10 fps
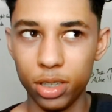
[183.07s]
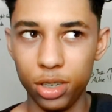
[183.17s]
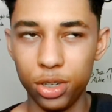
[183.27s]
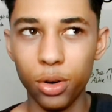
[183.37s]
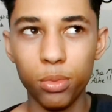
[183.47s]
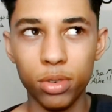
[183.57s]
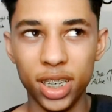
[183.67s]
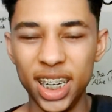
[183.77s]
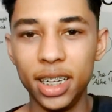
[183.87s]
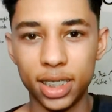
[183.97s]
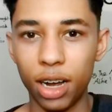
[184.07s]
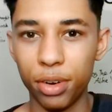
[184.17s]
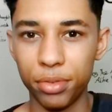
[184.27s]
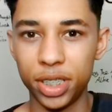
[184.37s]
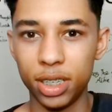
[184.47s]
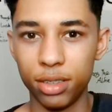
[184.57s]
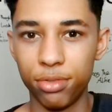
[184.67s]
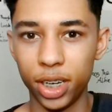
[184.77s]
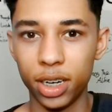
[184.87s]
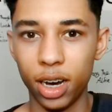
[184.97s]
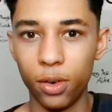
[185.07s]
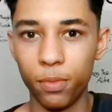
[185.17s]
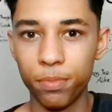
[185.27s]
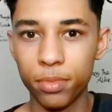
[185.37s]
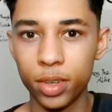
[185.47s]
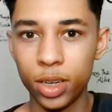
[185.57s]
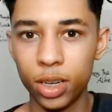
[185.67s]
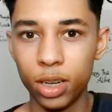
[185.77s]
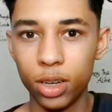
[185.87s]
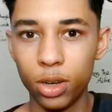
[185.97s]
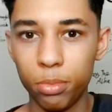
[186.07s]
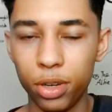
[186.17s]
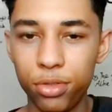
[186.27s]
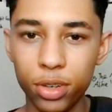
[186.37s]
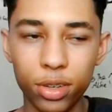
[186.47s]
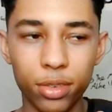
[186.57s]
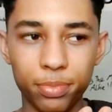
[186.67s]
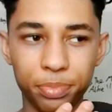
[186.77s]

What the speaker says: you don't need to have everything figured out. But if you're